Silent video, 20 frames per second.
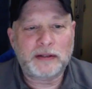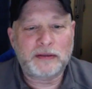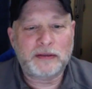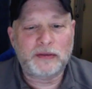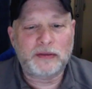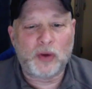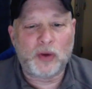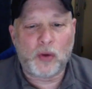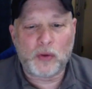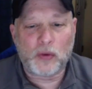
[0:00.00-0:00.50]

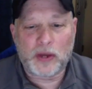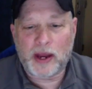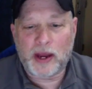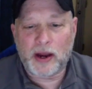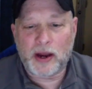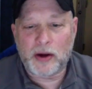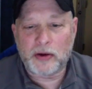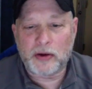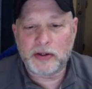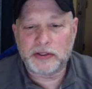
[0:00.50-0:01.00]
don't
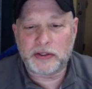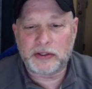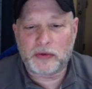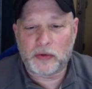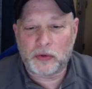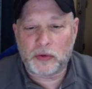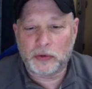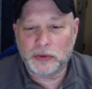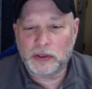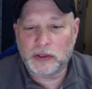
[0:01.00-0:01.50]
care because they're
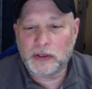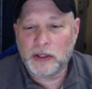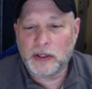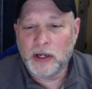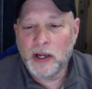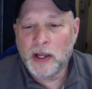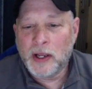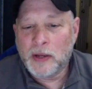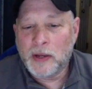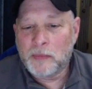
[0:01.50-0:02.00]
older,
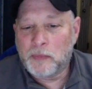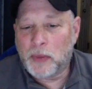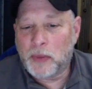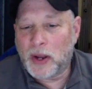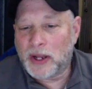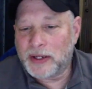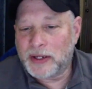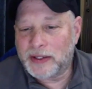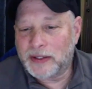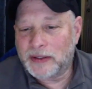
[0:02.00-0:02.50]

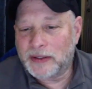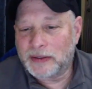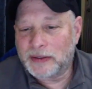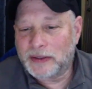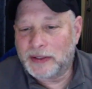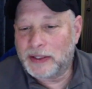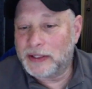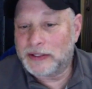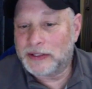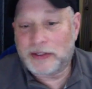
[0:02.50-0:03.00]
but
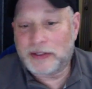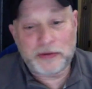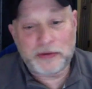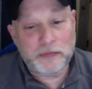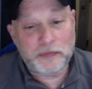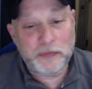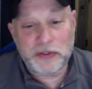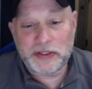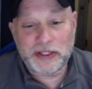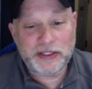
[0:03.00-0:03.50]
these are
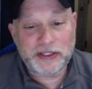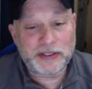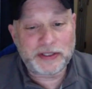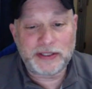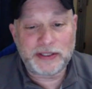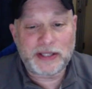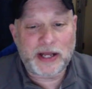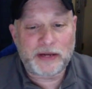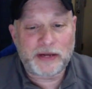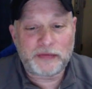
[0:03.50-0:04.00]

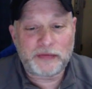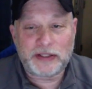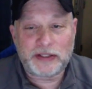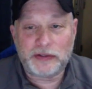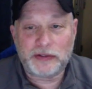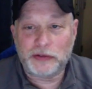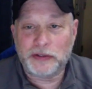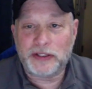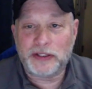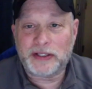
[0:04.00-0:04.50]
musicians that have
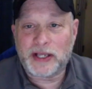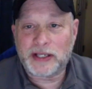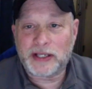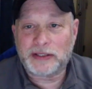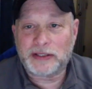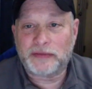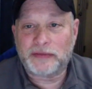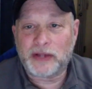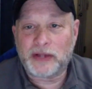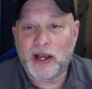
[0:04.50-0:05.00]
stood the
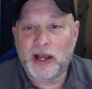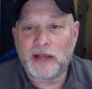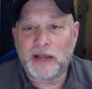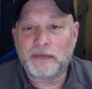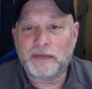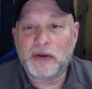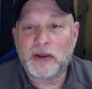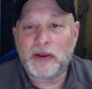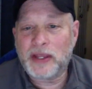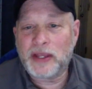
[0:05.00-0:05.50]
test of time.
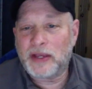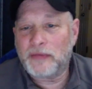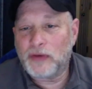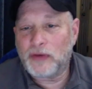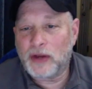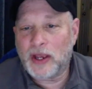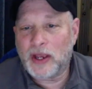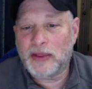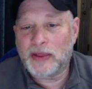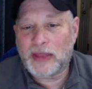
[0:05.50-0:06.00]
So I think if
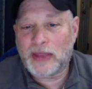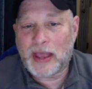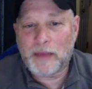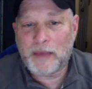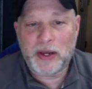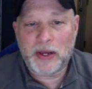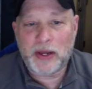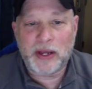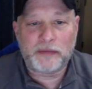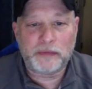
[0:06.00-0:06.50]
you get that
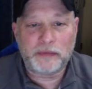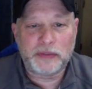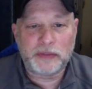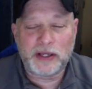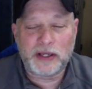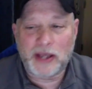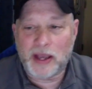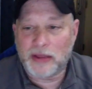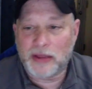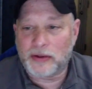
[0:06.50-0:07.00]
many of them
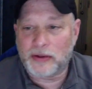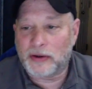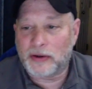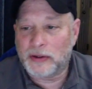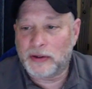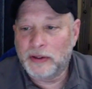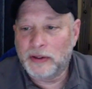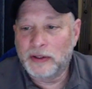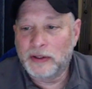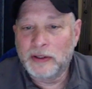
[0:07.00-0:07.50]

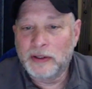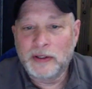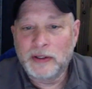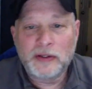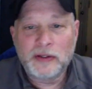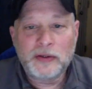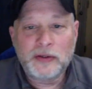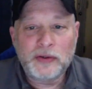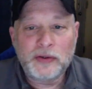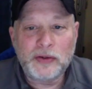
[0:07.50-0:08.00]
together,
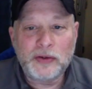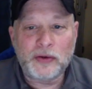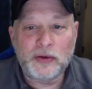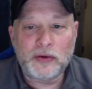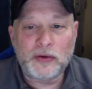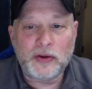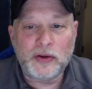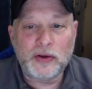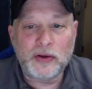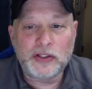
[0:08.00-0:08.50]
you're
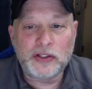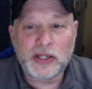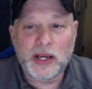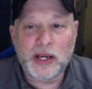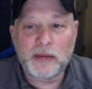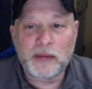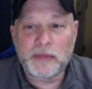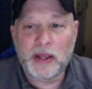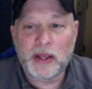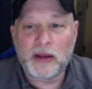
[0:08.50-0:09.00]
in good
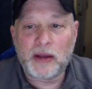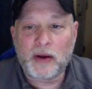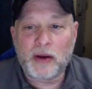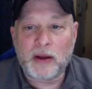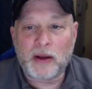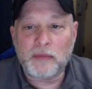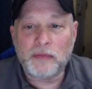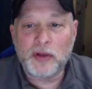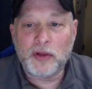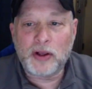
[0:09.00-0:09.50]
shape. Now
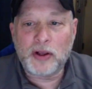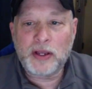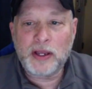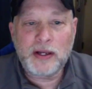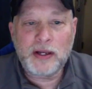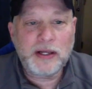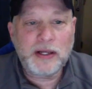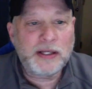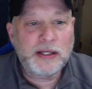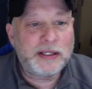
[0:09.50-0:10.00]
I'm
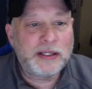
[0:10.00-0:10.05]
looking to